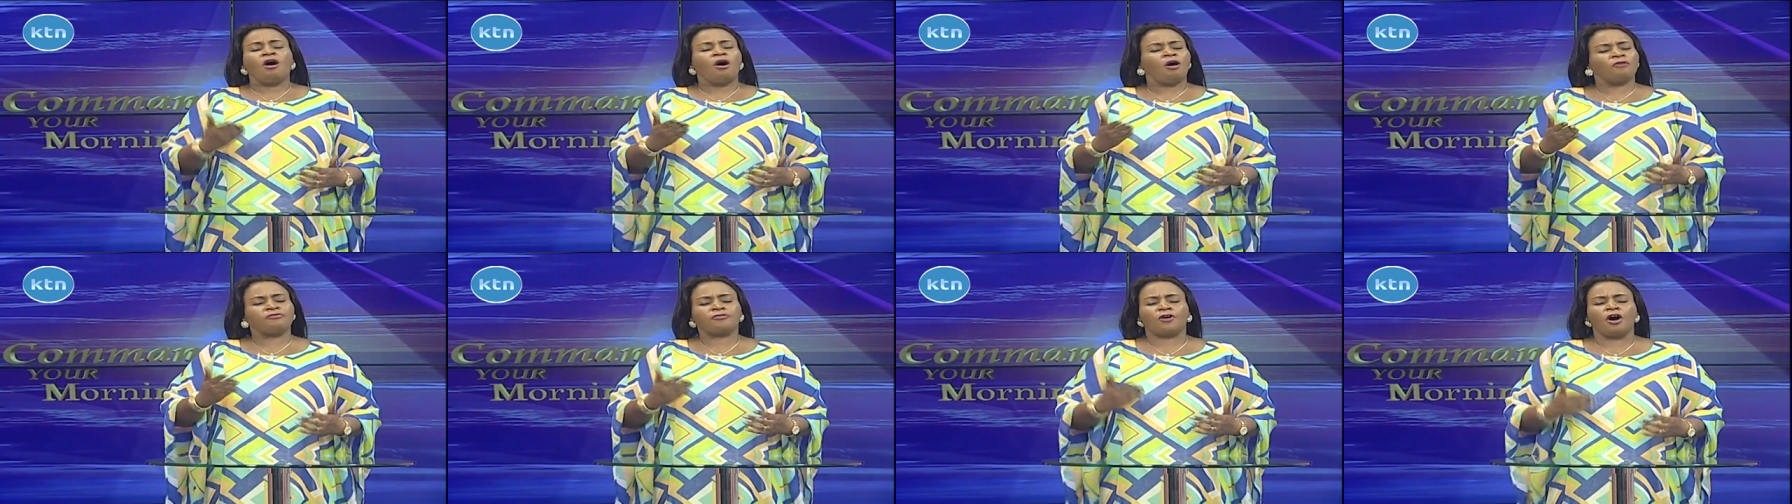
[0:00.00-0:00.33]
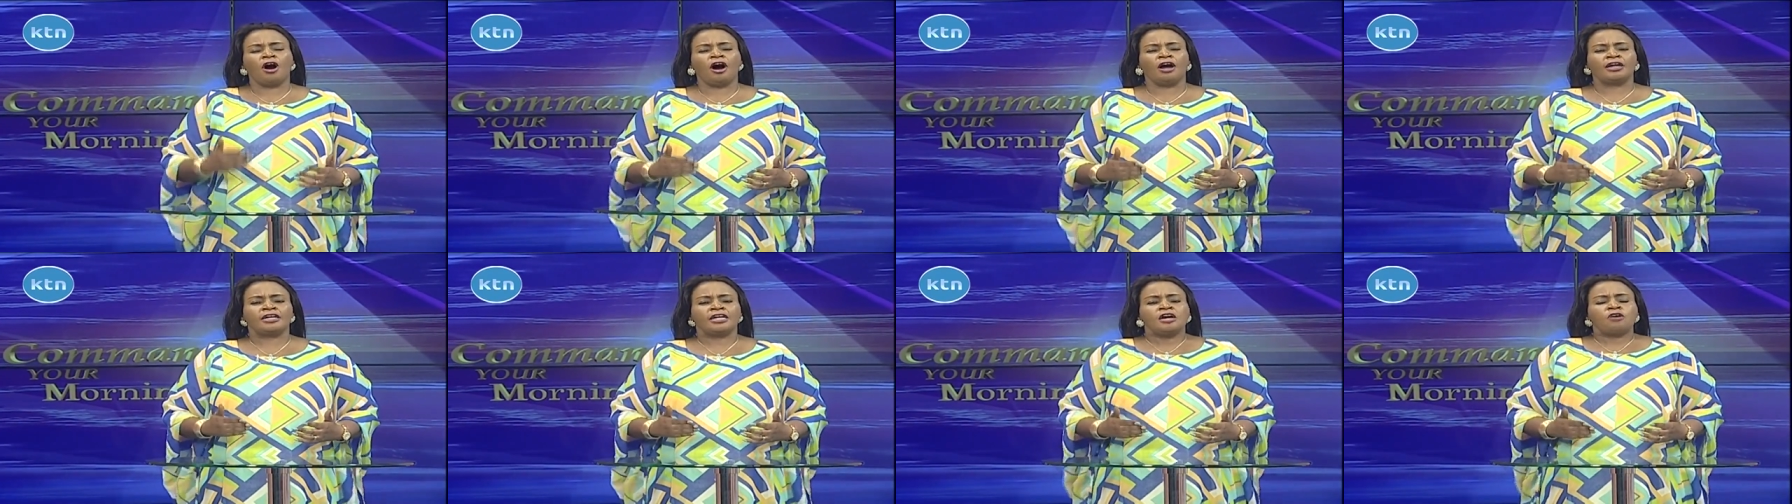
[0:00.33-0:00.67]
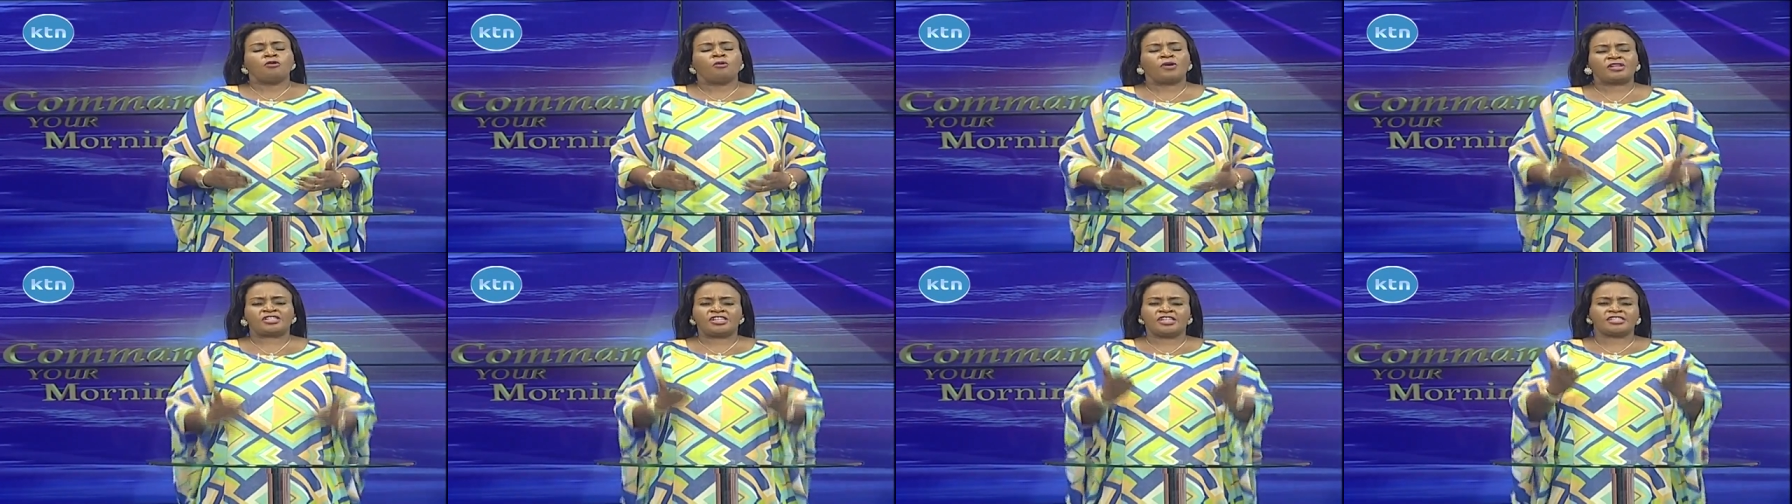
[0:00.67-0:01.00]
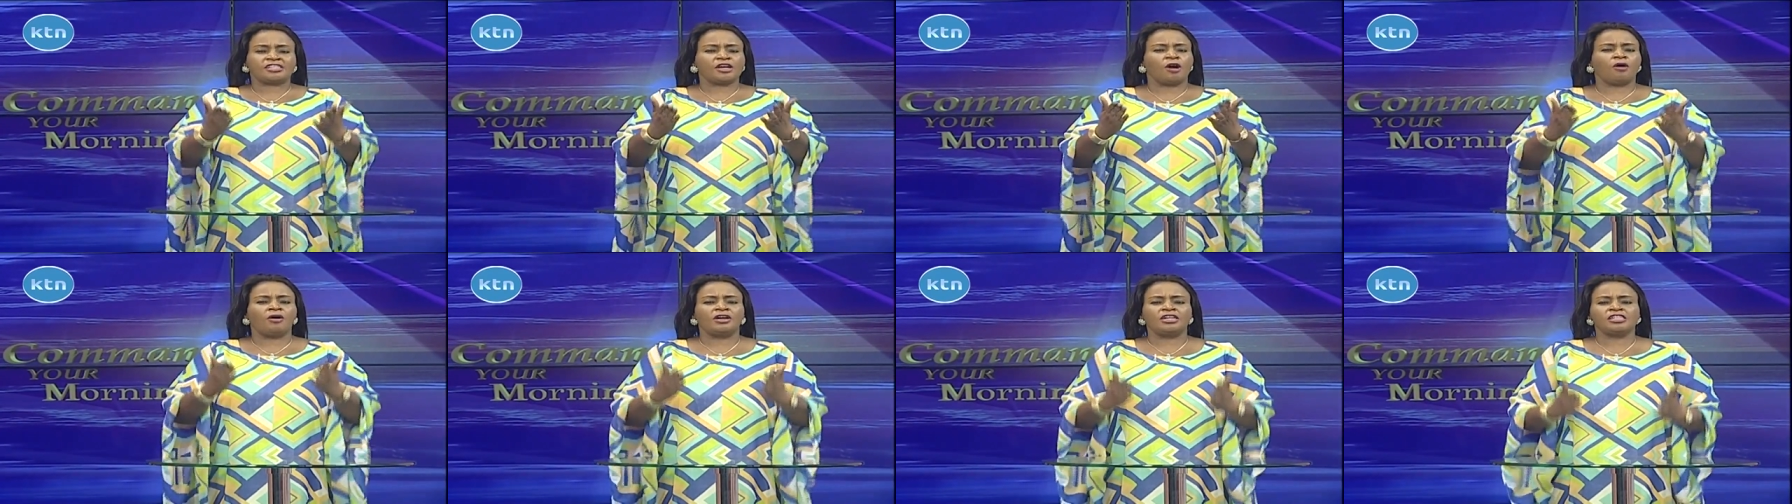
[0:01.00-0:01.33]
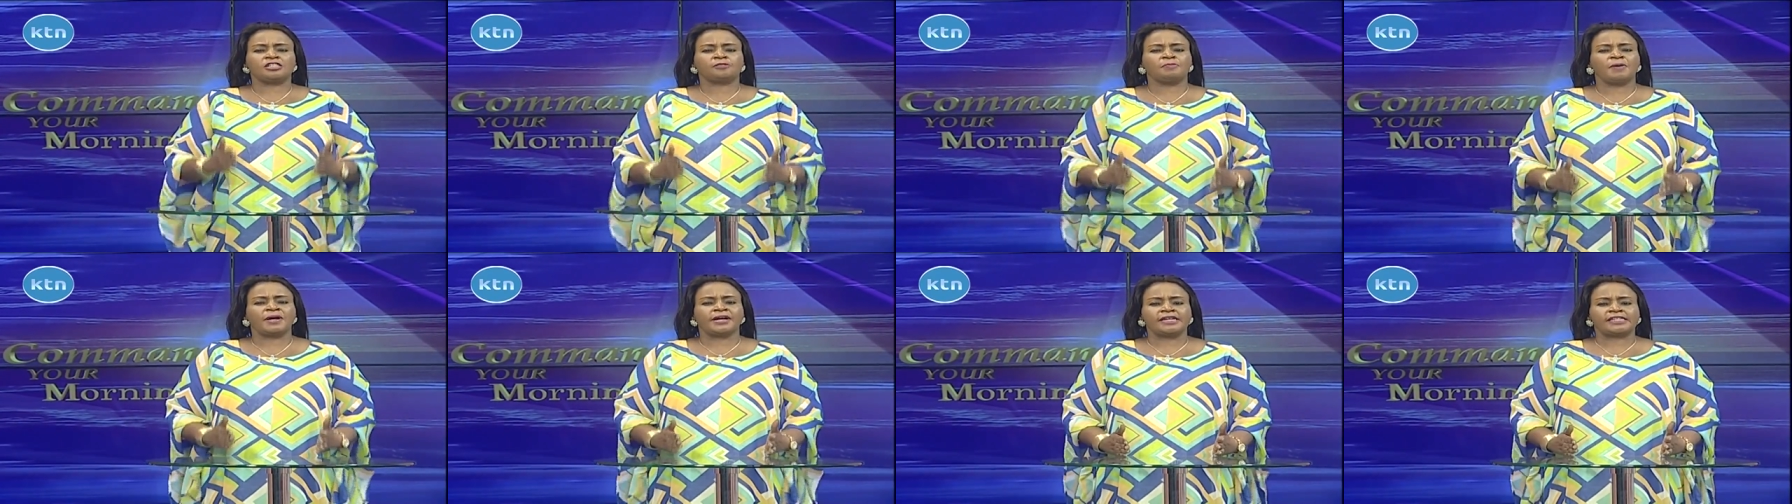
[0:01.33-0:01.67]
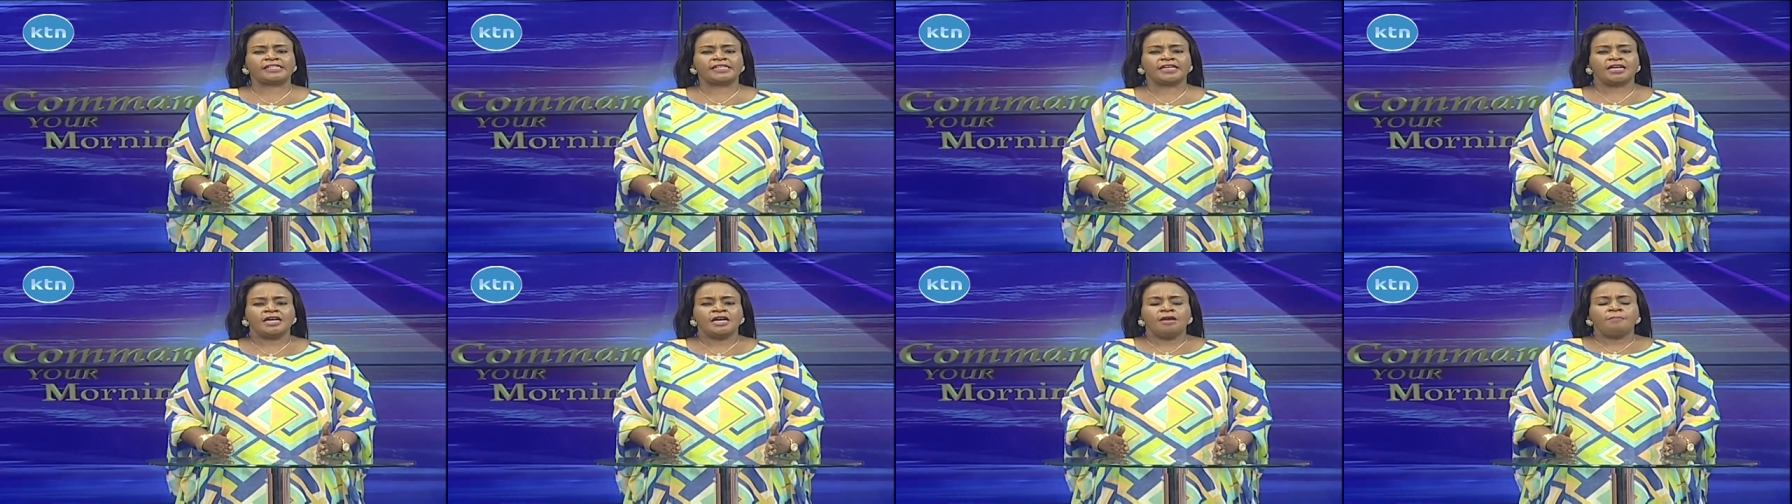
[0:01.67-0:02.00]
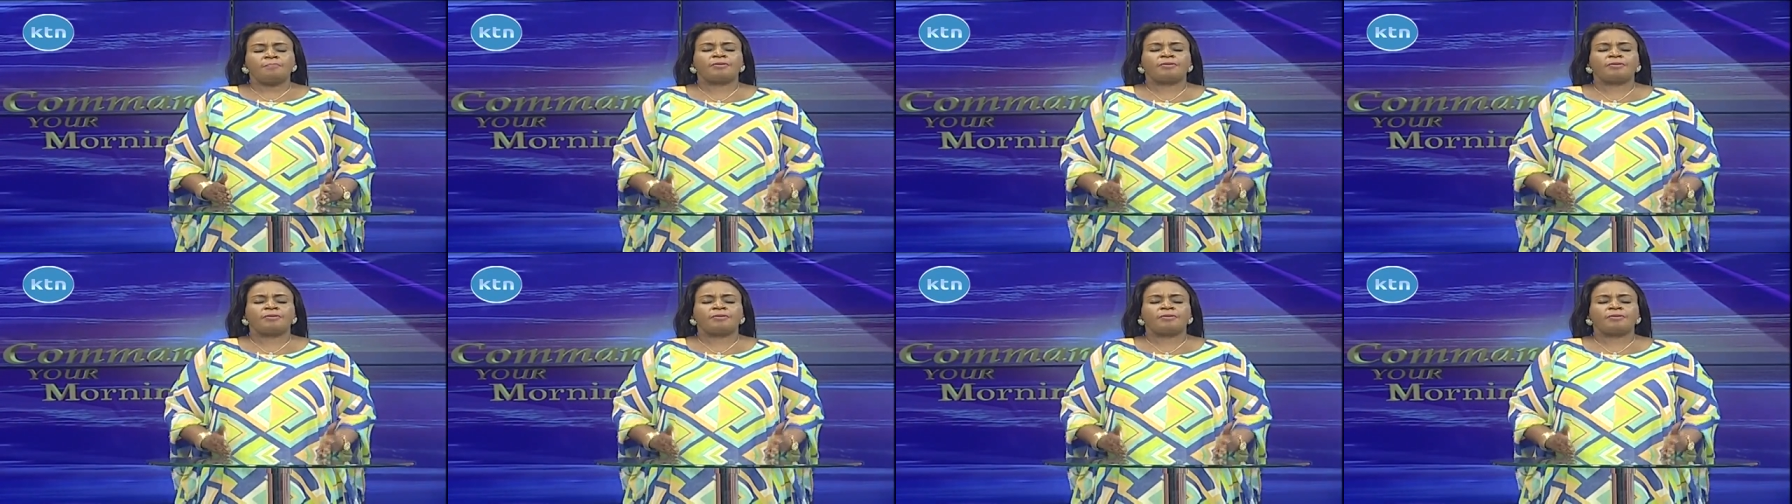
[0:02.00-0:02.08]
of God, which is the Holy Spirit.